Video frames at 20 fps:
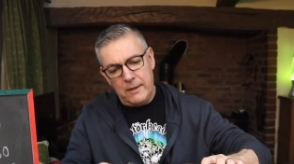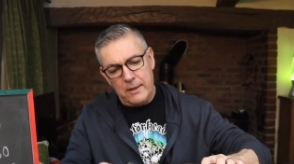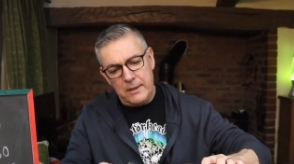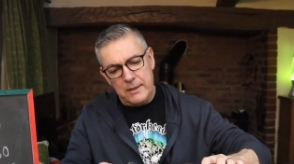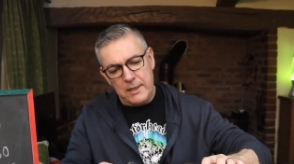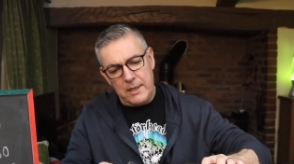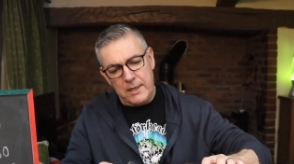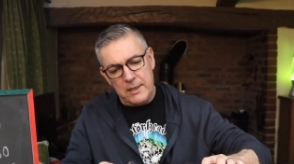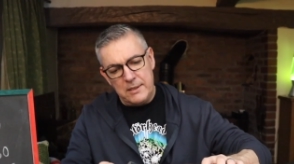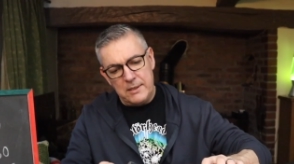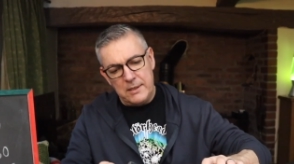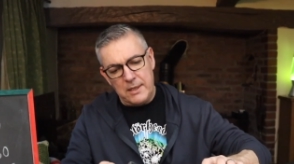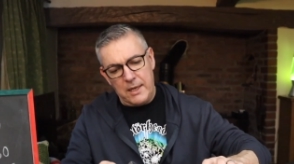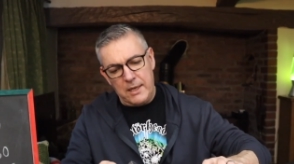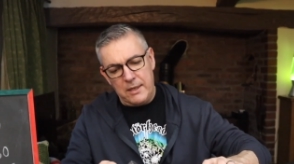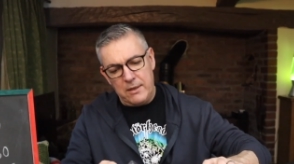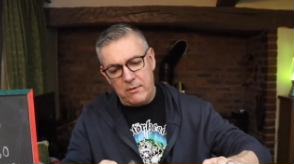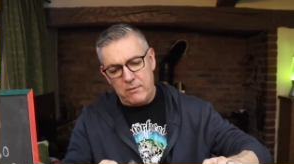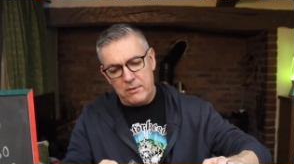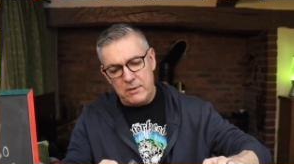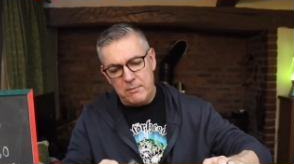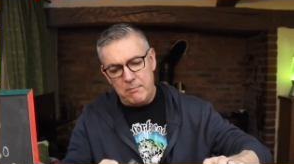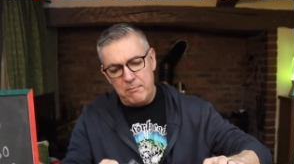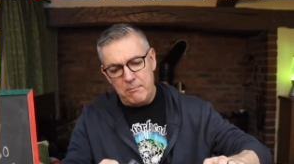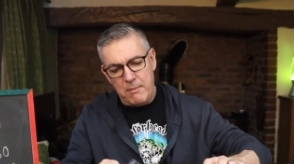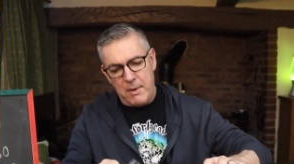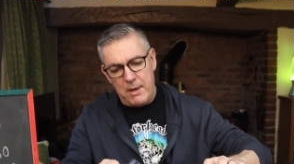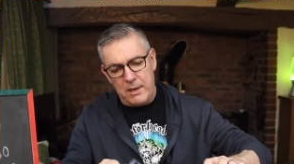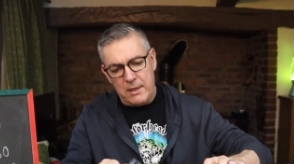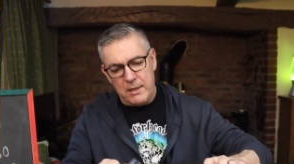I dare say there is
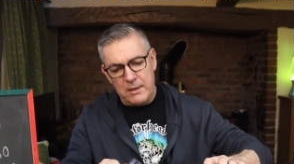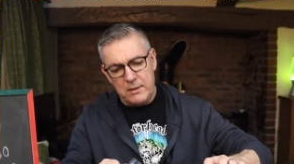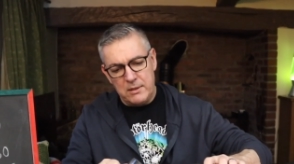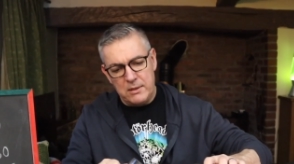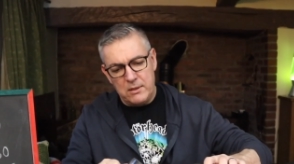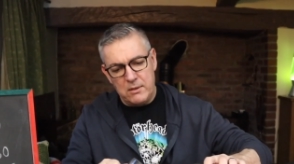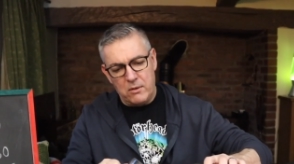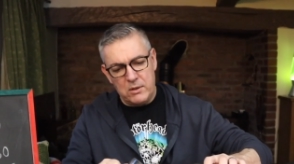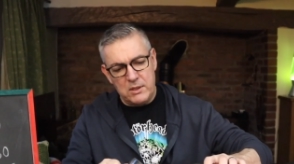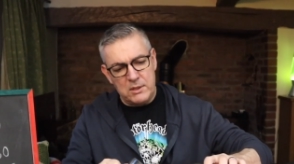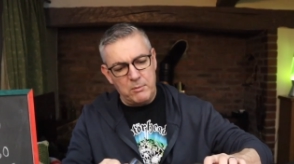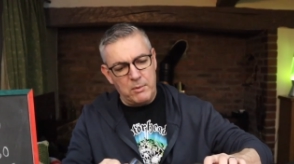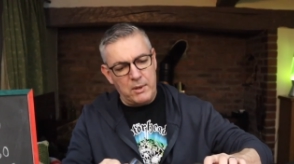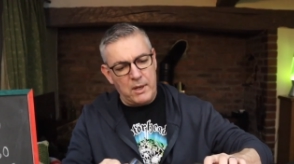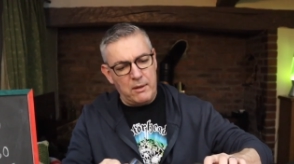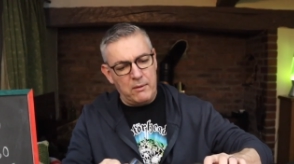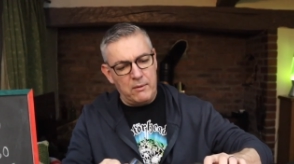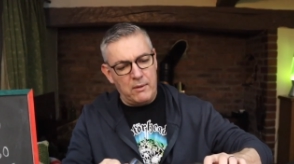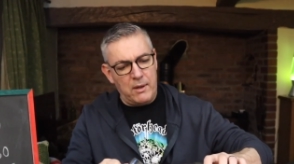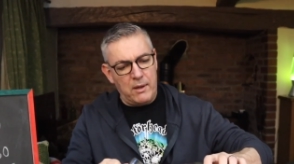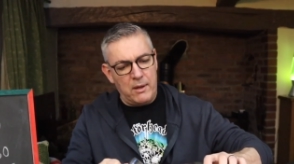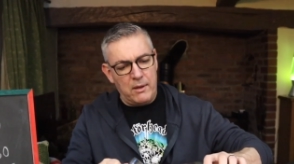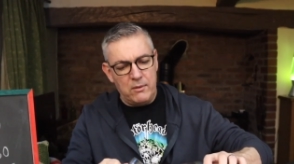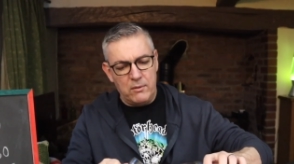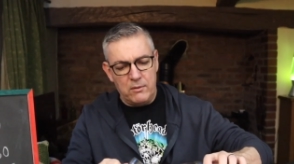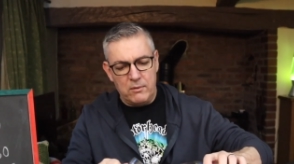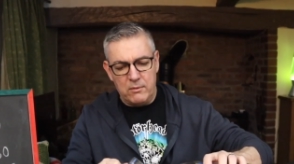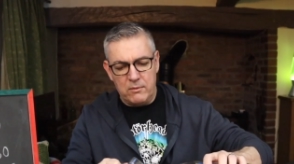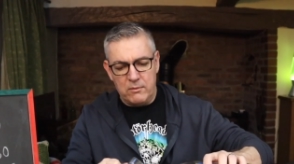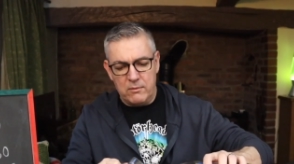many a Scotsman out there
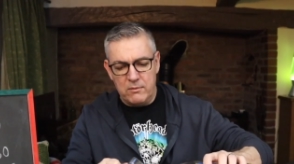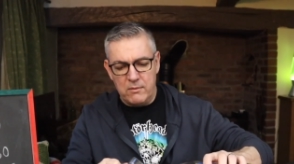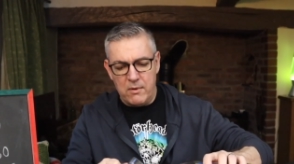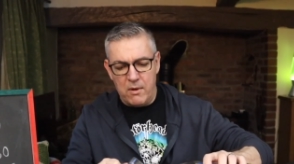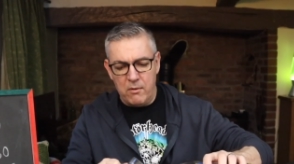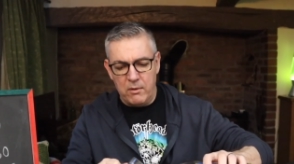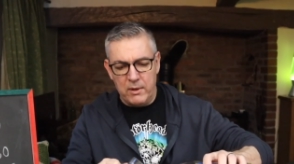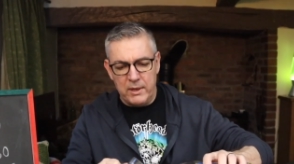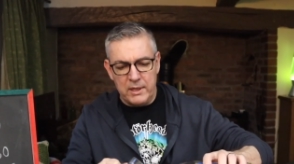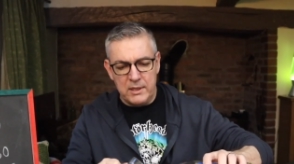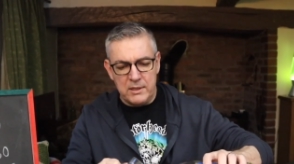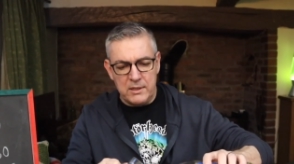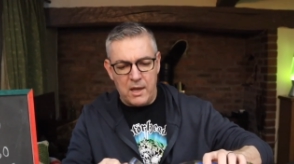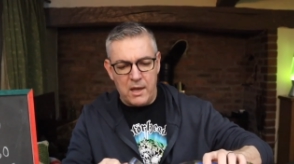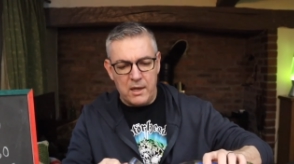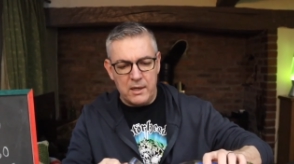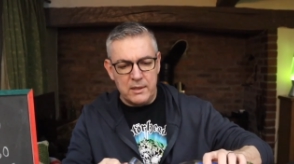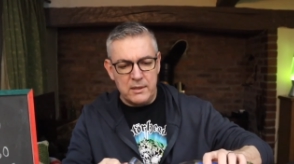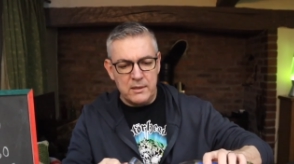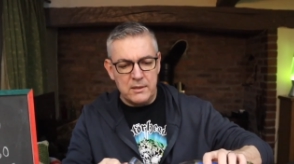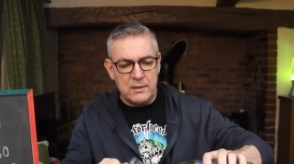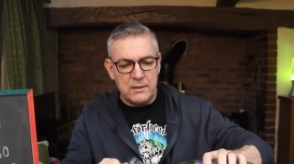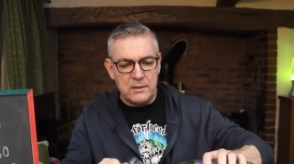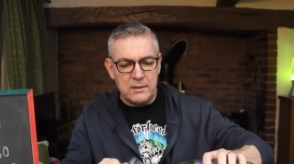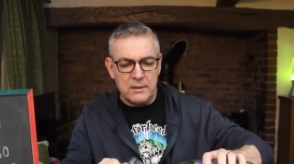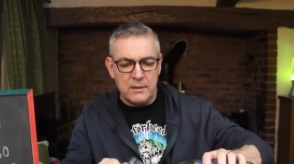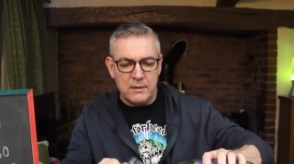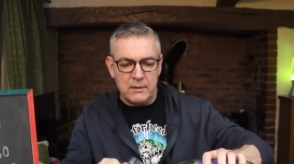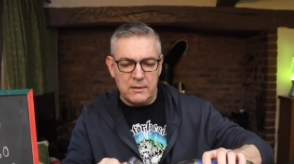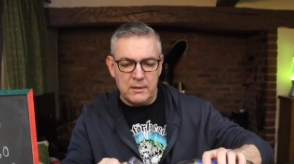rolling his
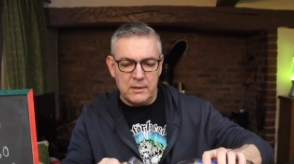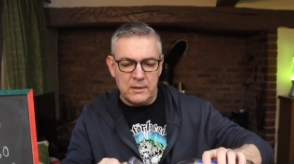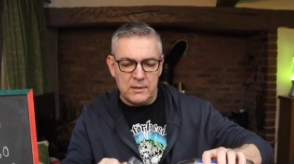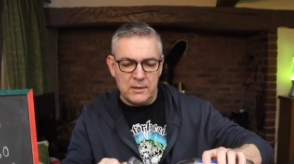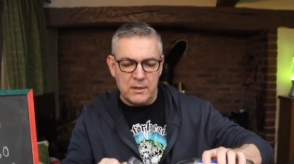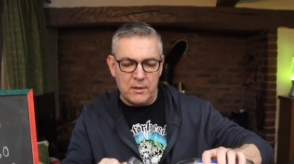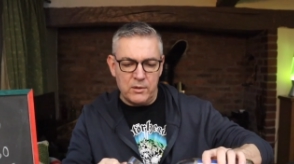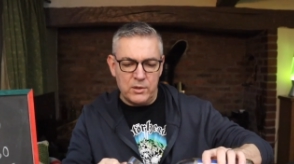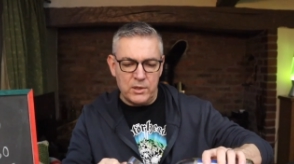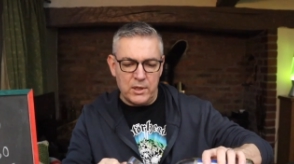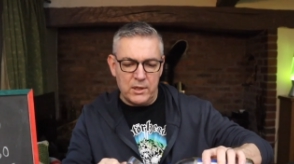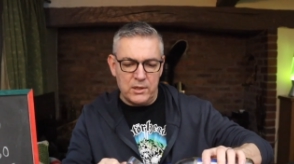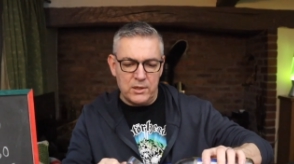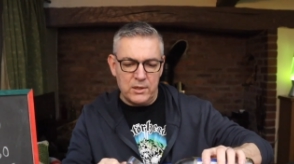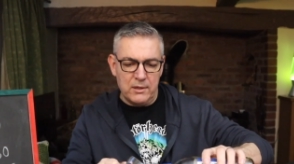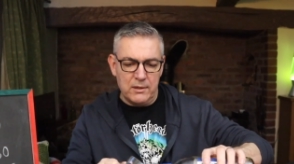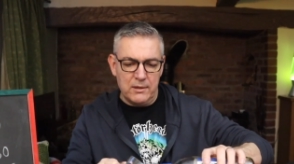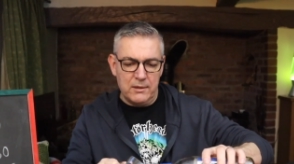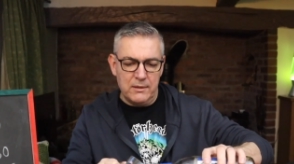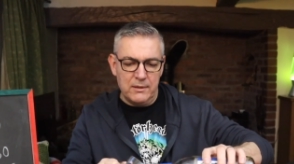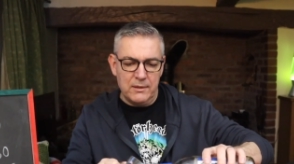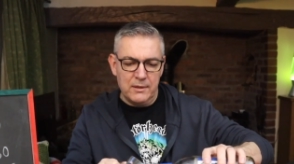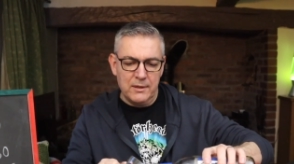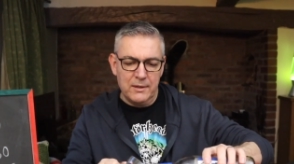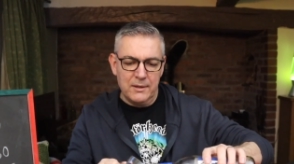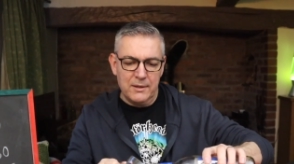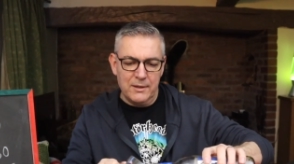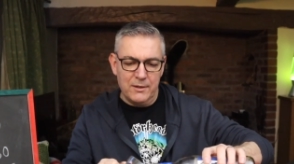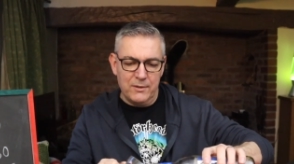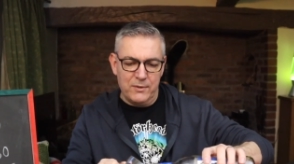eyes at the association
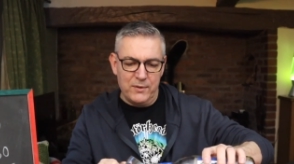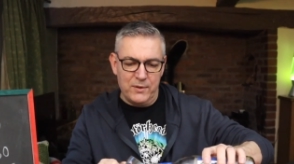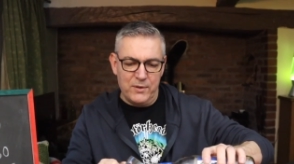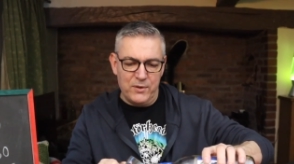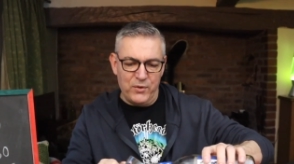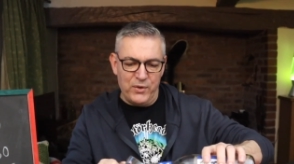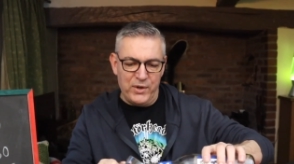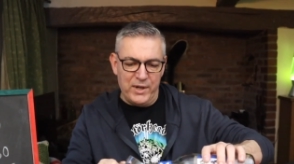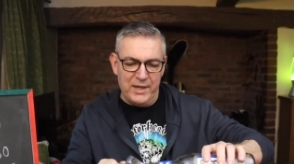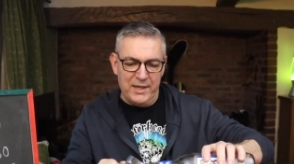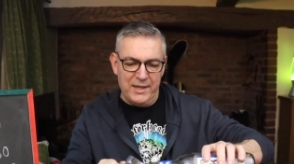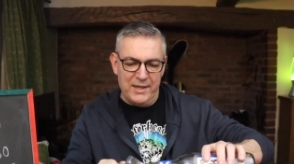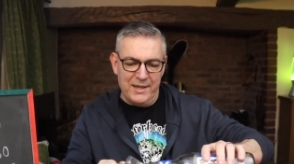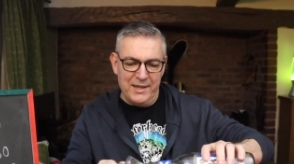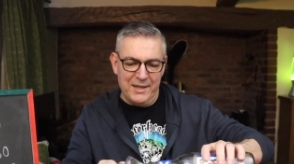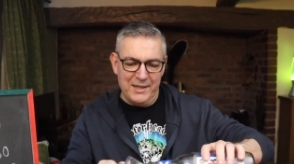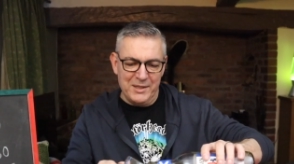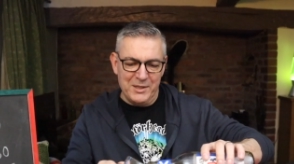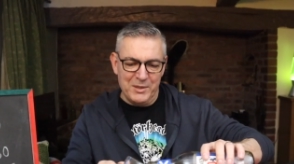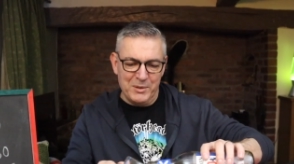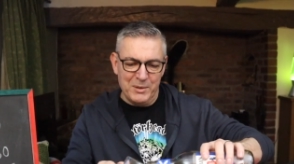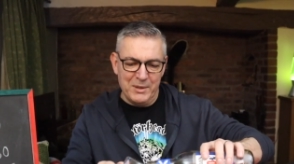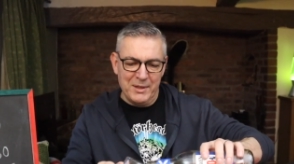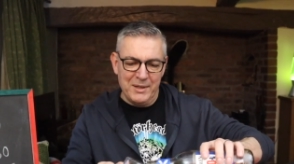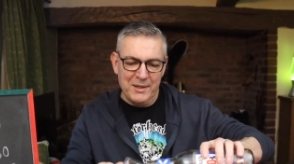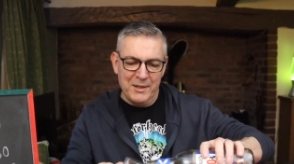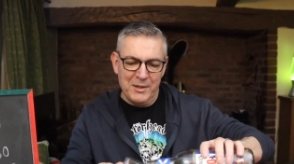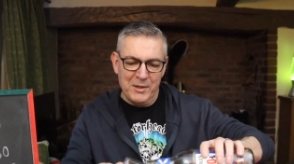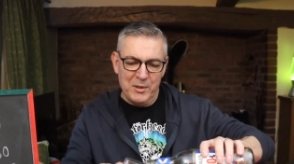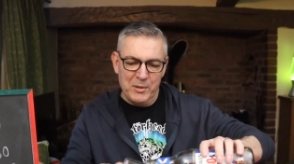of Greeny King's
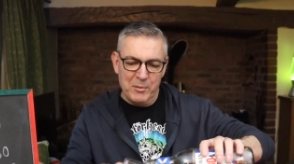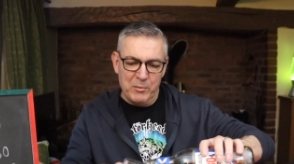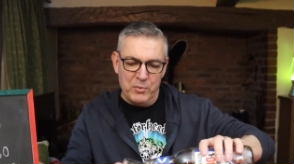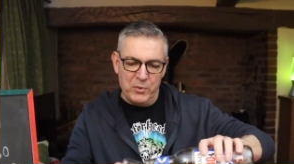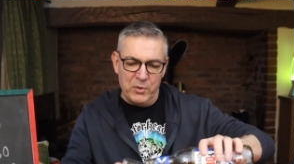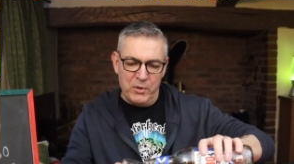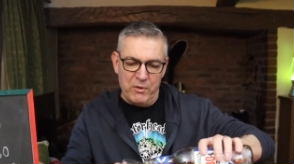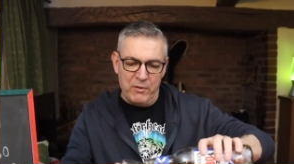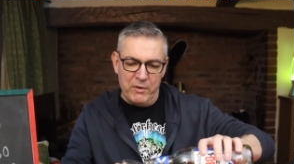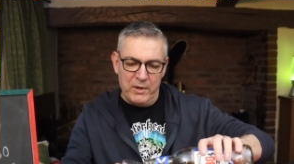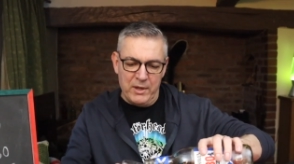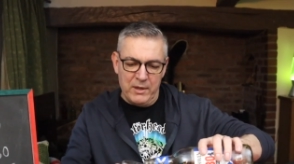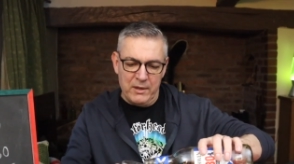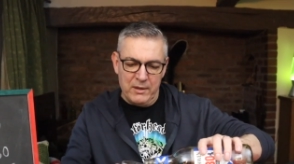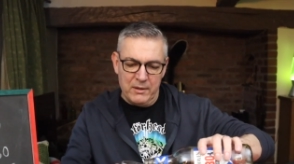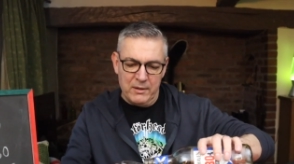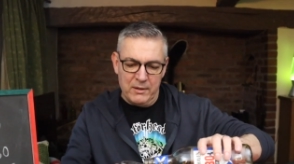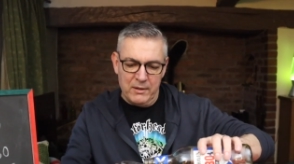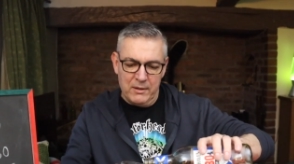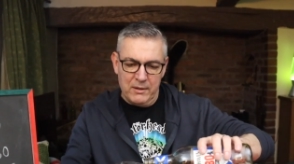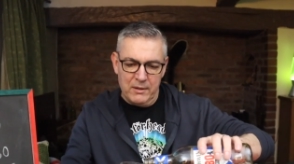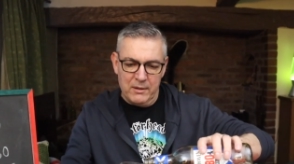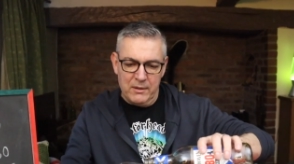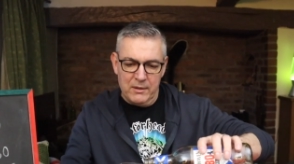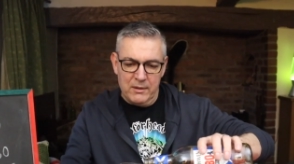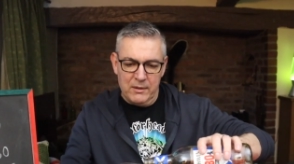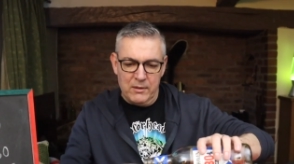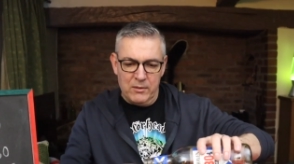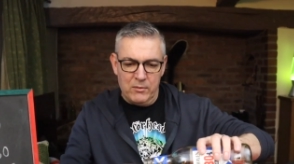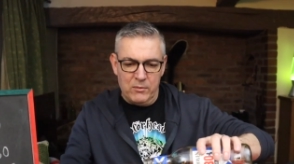Brewery
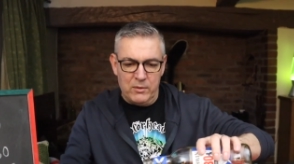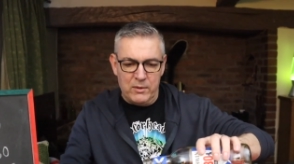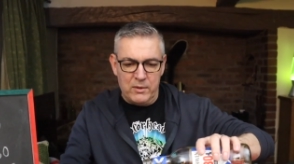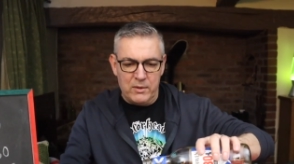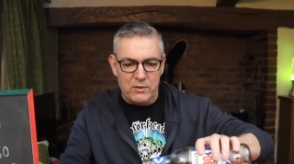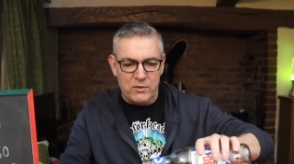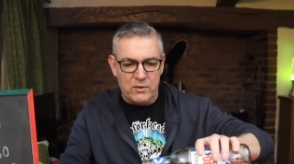with a